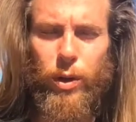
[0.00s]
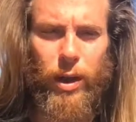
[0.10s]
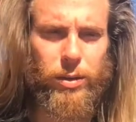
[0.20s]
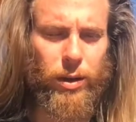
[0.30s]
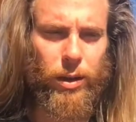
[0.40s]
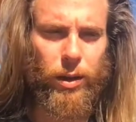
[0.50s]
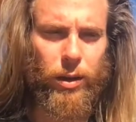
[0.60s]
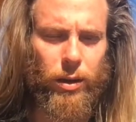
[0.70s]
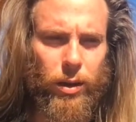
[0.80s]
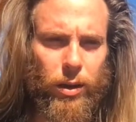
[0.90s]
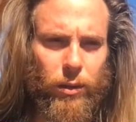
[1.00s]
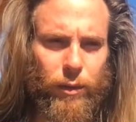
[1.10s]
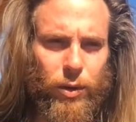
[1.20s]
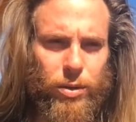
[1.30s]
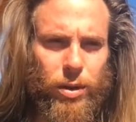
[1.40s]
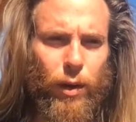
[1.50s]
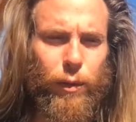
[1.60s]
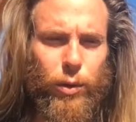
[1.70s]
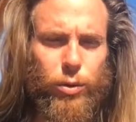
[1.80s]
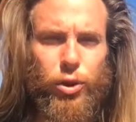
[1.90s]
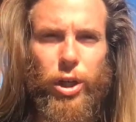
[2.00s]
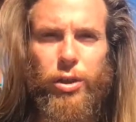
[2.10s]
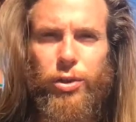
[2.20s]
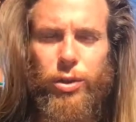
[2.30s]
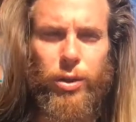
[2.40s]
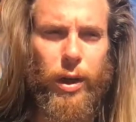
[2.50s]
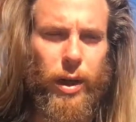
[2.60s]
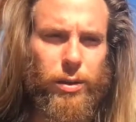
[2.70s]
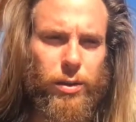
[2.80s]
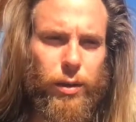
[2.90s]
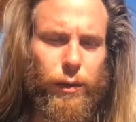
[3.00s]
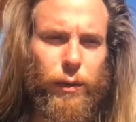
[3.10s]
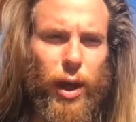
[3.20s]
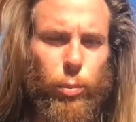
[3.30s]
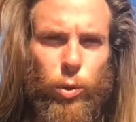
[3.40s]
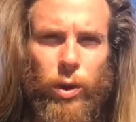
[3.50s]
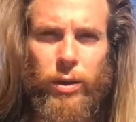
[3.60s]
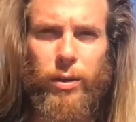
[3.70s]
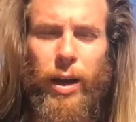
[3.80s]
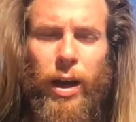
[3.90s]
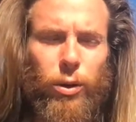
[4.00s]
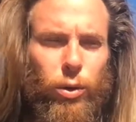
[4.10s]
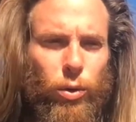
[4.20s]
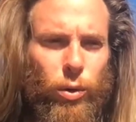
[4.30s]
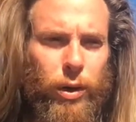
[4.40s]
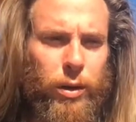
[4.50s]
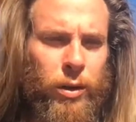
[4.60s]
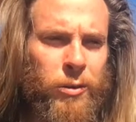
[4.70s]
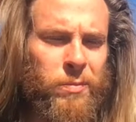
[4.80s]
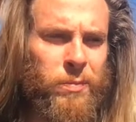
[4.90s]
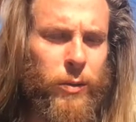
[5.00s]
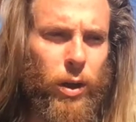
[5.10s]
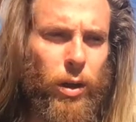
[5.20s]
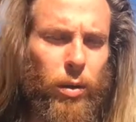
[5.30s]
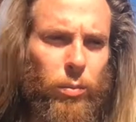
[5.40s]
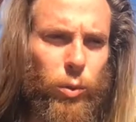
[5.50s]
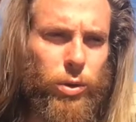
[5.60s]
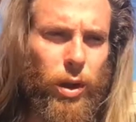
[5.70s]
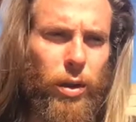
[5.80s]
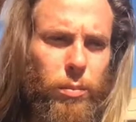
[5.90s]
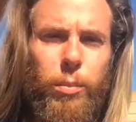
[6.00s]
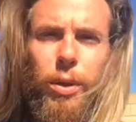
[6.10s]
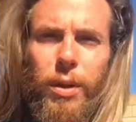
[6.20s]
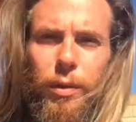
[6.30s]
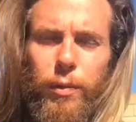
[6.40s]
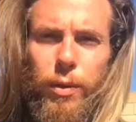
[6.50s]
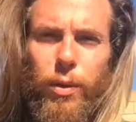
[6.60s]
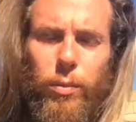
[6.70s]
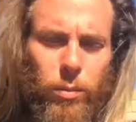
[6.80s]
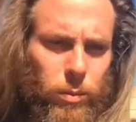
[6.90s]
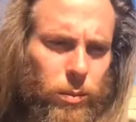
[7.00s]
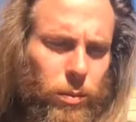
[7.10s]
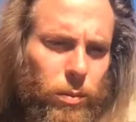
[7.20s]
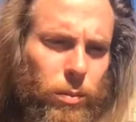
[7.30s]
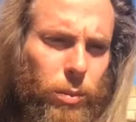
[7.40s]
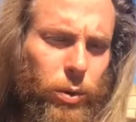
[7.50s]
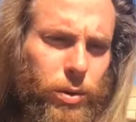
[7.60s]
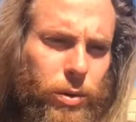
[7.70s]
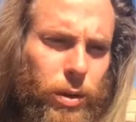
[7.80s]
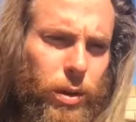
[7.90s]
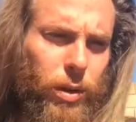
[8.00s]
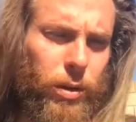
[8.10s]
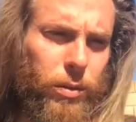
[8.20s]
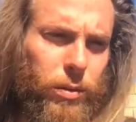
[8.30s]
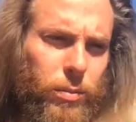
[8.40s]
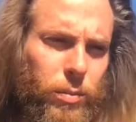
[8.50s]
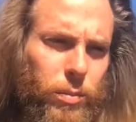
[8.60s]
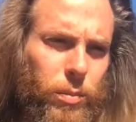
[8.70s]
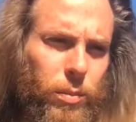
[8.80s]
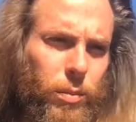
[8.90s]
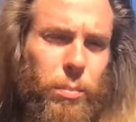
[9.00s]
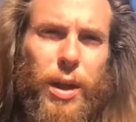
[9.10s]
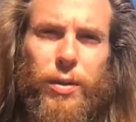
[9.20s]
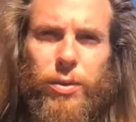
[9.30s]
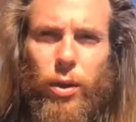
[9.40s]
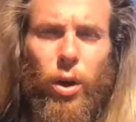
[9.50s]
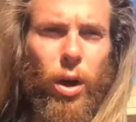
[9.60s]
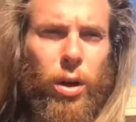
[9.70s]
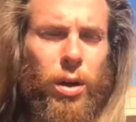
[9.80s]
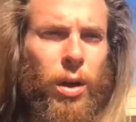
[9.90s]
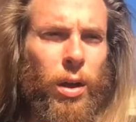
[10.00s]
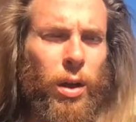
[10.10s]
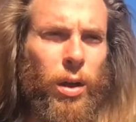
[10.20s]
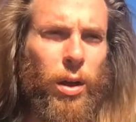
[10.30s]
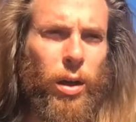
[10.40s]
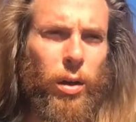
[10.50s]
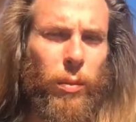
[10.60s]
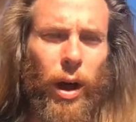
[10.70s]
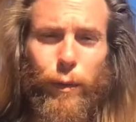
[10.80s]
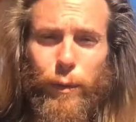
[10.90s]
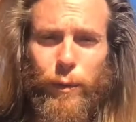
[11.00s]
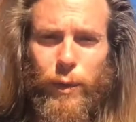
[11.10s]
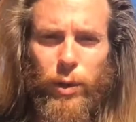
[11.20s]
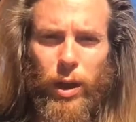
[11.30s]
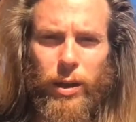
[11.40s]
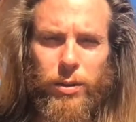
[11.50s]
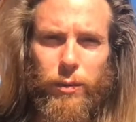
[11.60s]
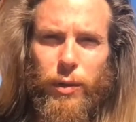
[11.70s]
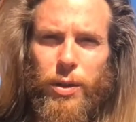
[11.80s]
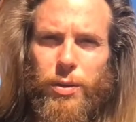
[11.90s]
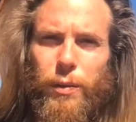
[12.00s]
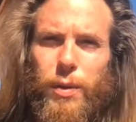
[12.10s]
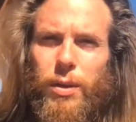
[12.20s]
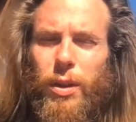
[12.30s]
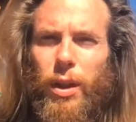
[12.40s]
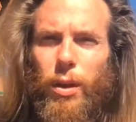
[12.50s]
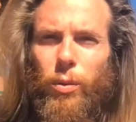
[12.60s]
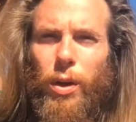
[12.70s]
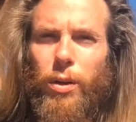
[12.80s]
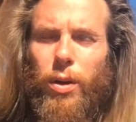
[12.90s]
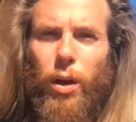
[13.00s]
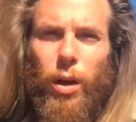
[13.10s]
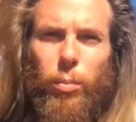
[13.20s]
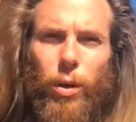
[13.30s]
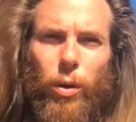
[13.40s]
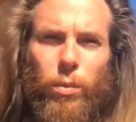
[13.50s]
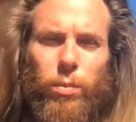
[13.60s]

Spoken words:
as a philosophical gesture, as a fable, as an allegory, which I believe, most myths are, I feel like it's a very sophisticated way to talk about